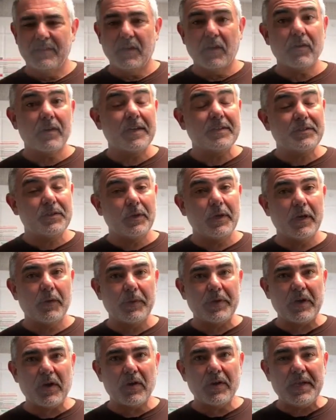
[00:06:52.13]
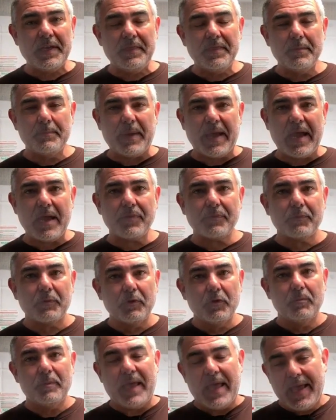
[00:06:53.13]
All right, so here we are in the
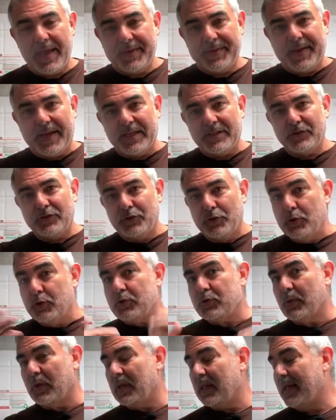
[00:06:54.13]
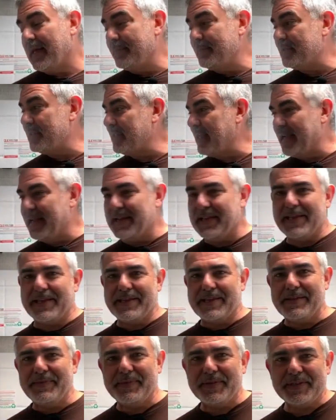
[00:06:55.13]
bathroom, and as usual, I'm
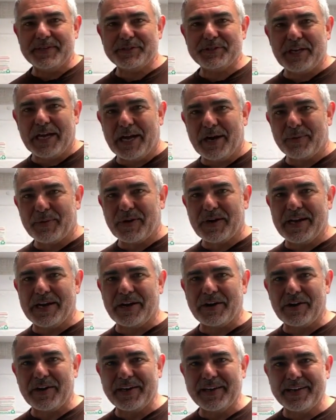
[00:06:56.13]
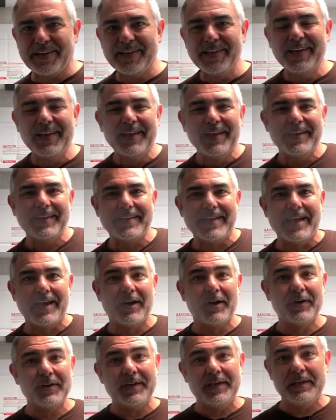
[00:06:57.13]
standing in the shower area.
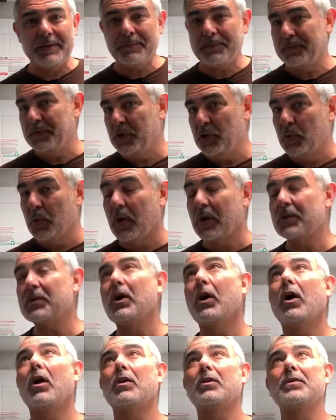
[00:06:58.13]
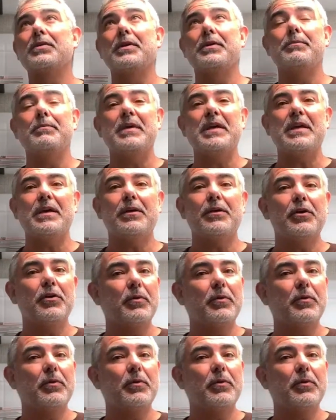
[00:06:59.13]
Now, if you are taller than me,